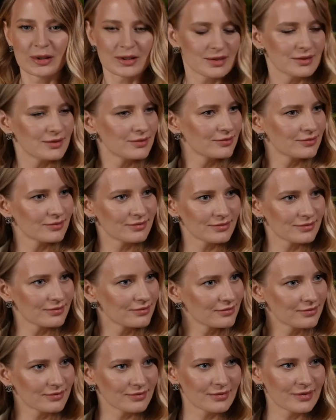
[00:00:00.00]
But
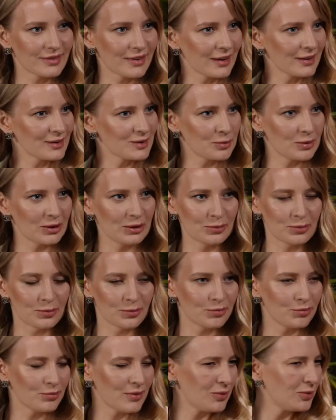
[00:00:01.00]
let's be
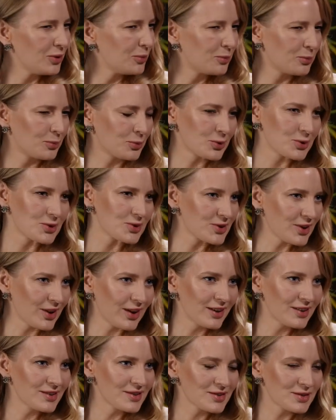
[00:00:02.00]
maybe
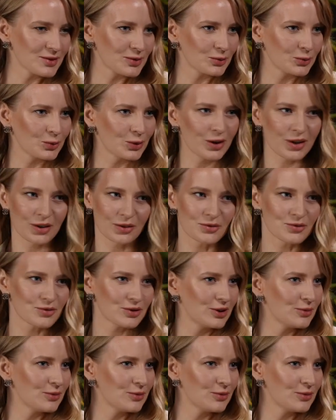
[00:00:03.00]
precise. What are your